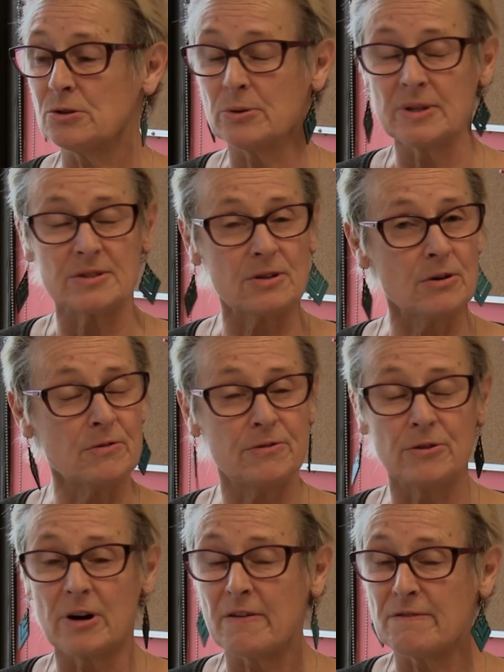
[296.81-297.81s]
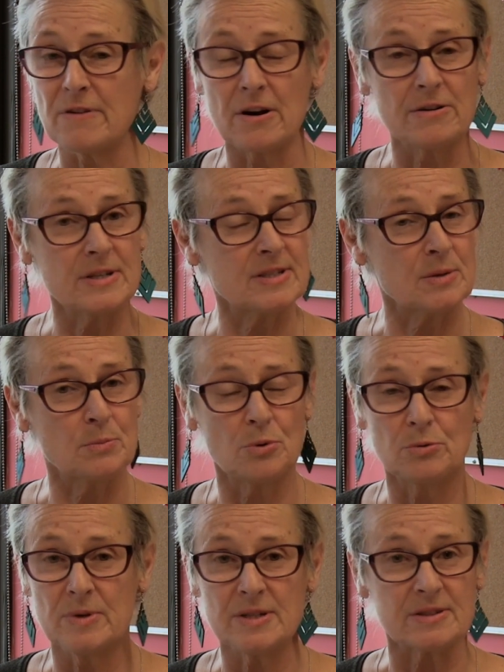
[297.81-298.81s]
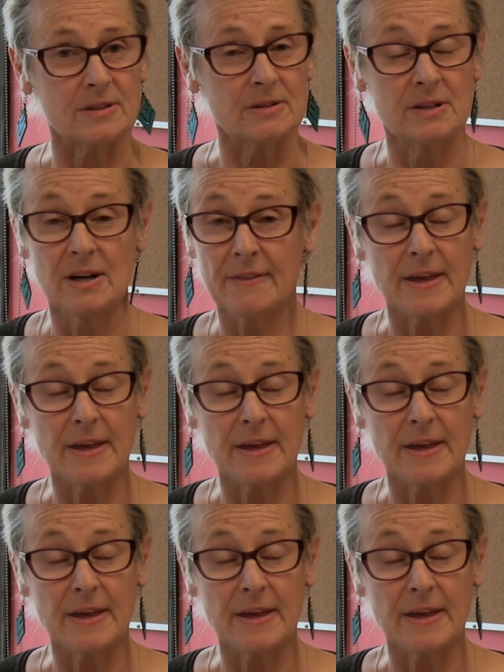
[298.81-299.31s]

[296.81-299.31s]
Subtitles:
doing so for a very simple reason.